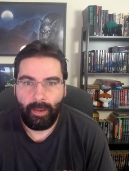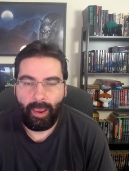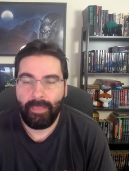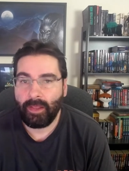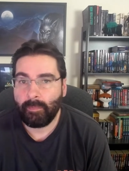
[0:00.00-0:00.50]

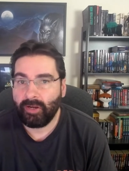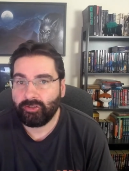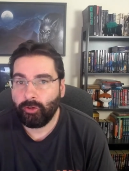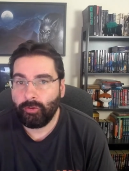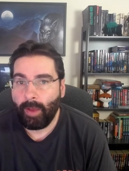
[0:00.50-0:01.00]
And then I'm going to
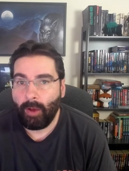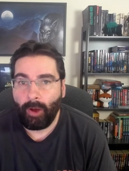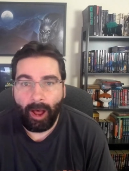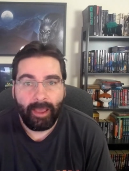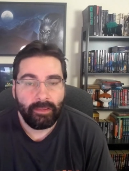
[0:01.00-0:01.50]
show you how
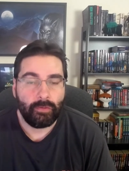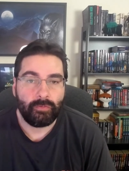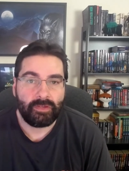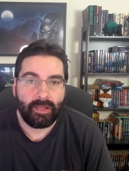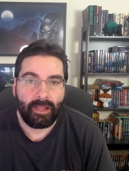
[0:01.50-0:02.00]
I
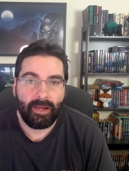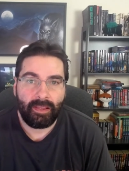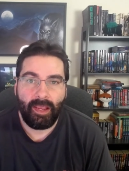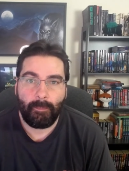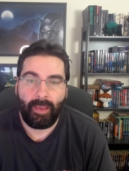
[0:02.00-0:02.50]
used it in a
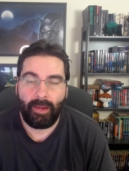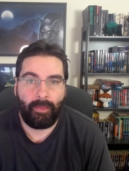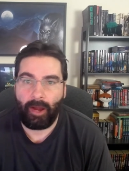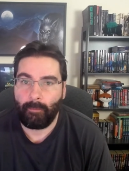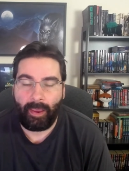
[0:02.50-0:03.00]
campaign
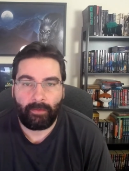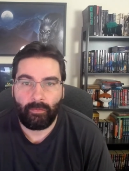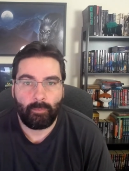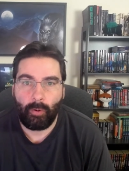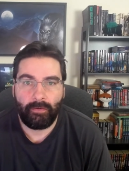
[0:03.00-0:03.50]
that I ran at
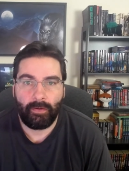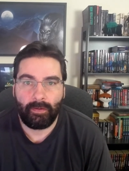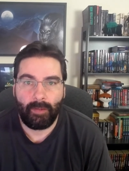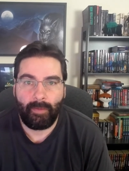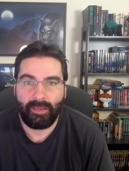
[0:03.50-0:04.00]
some point
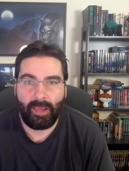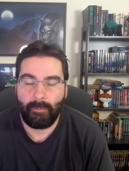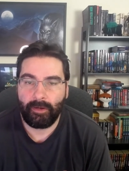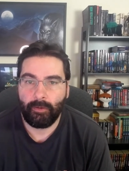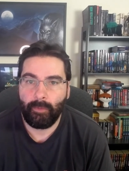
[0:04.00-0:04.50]
in my
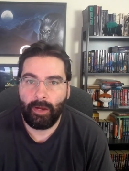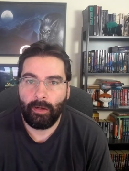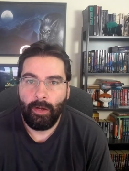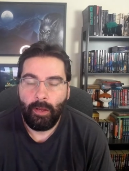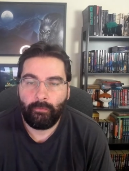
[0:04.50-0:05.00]
gaming
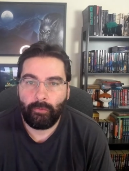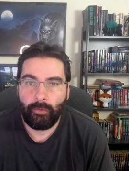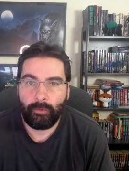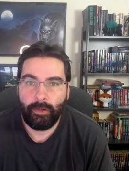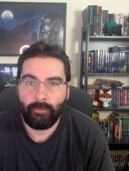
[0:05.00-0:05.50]
career. So
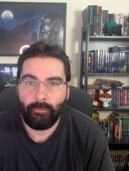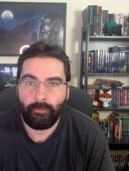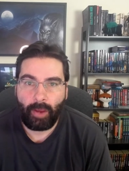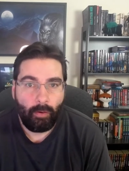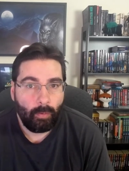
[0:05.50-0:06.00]
you'll hear
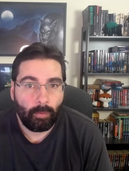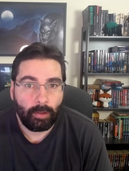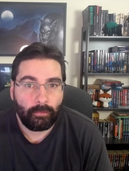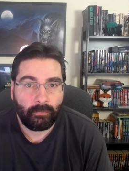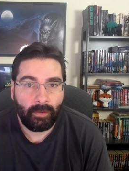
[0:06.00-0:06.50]
first how it
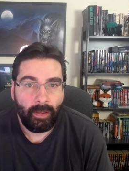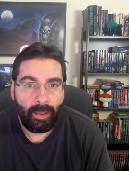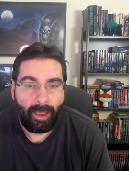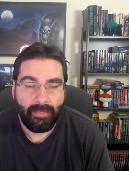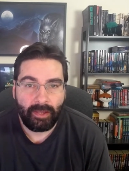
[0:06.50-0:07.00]
works,
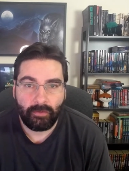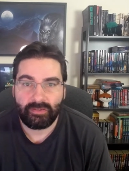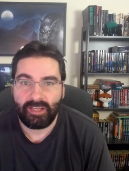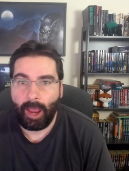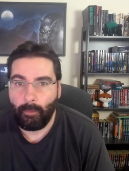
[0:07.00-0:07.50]
and then you'll
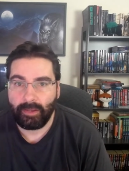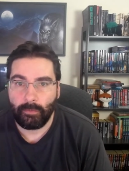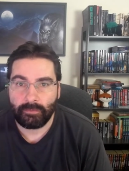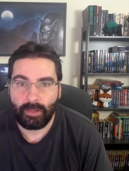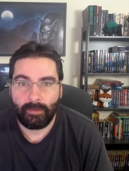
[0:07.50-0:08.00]
see how I
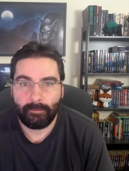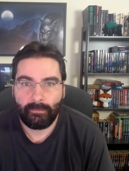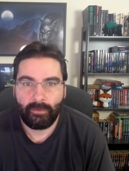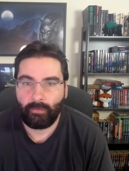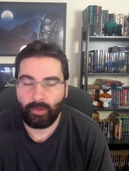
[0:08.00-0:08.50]
used it.
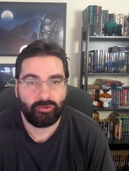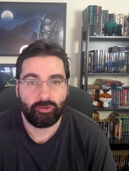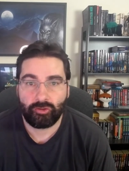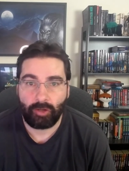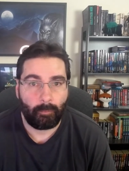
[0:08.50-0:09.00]
So let's
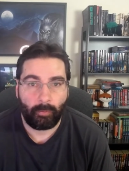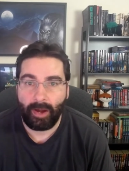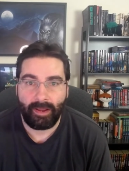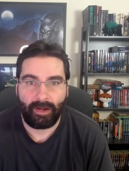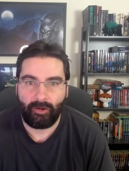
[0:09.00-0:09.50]
just jump
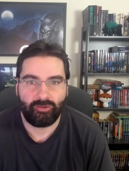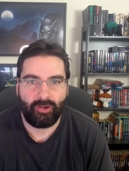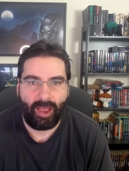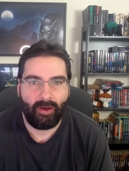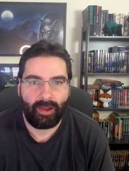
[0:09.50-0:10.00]
right in and I'll show
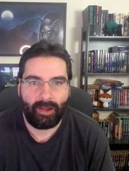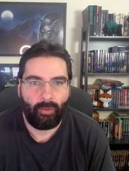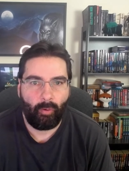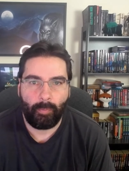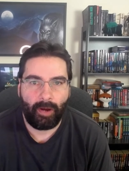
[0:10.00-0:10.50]
you how kind of the
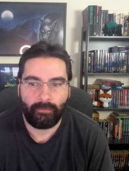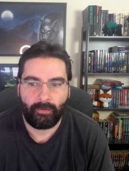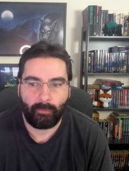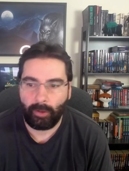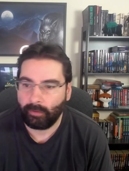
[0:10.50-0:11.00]
whole
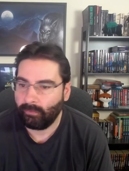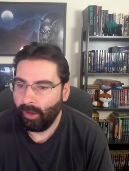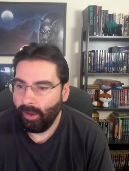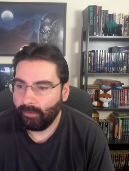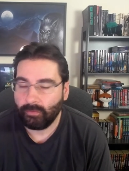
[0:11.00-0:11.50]
process works.
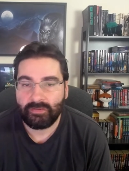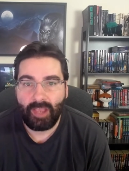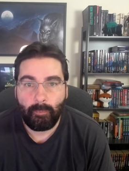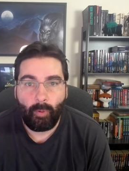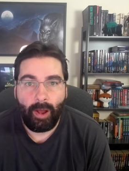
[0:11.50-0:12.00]
So
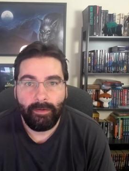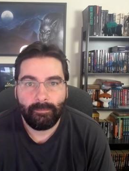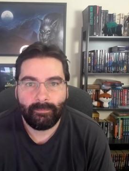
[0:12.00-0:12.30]
step 1,